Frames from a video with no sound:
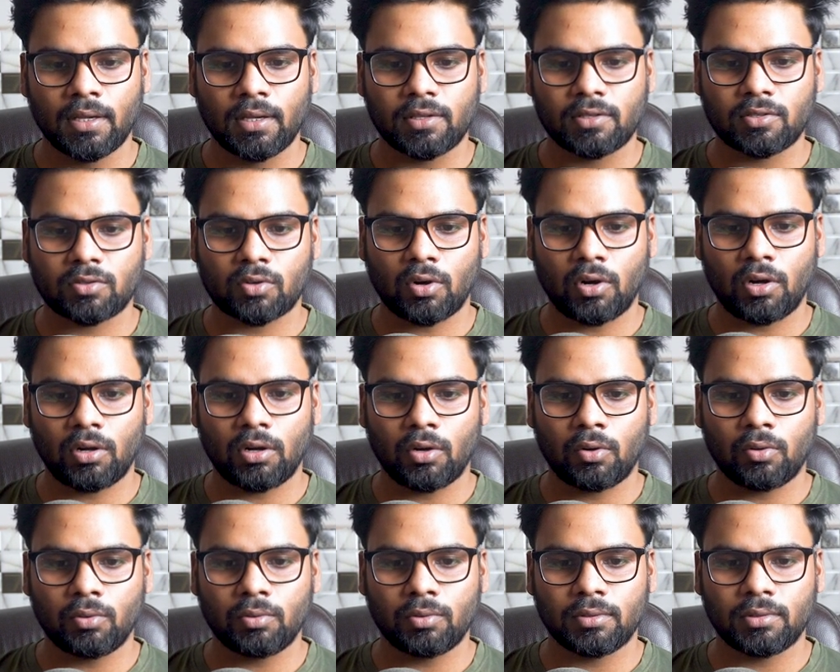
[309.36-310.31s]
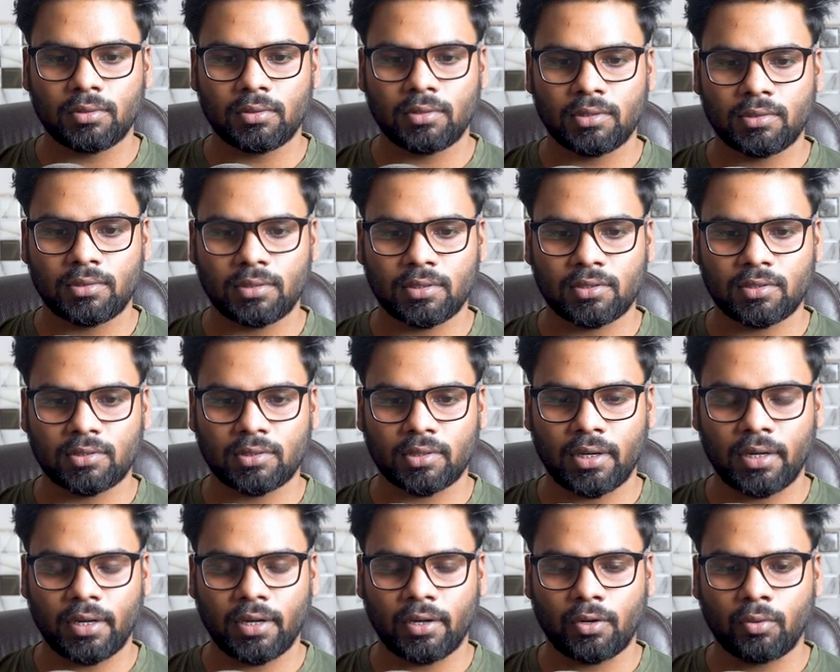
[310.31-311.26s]
Scroll down, this is
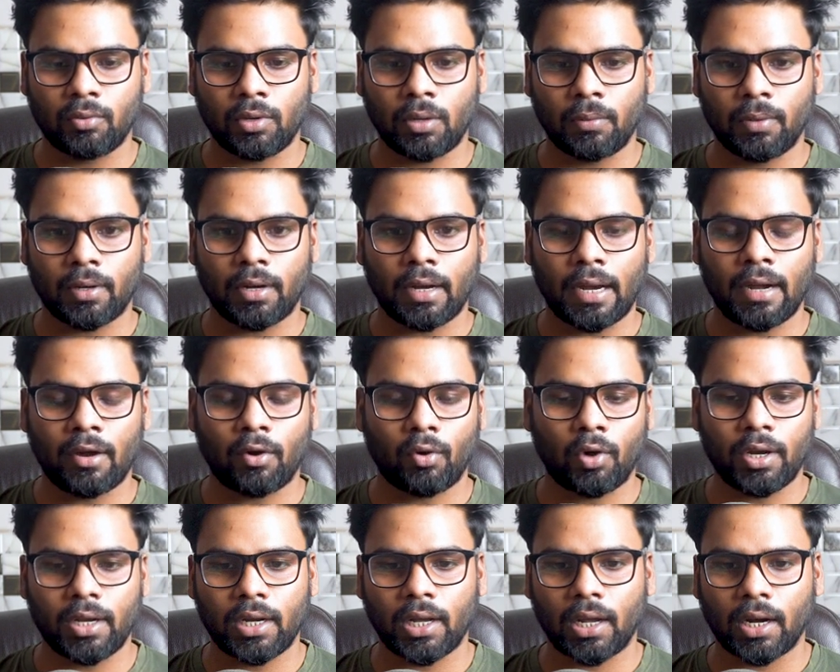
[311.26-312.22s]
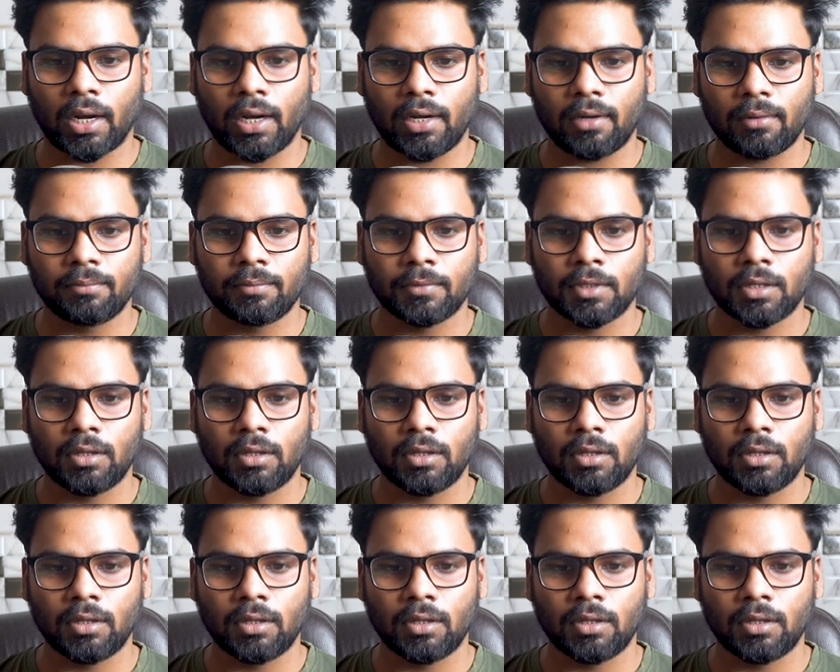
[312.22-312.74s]
related to our Android target.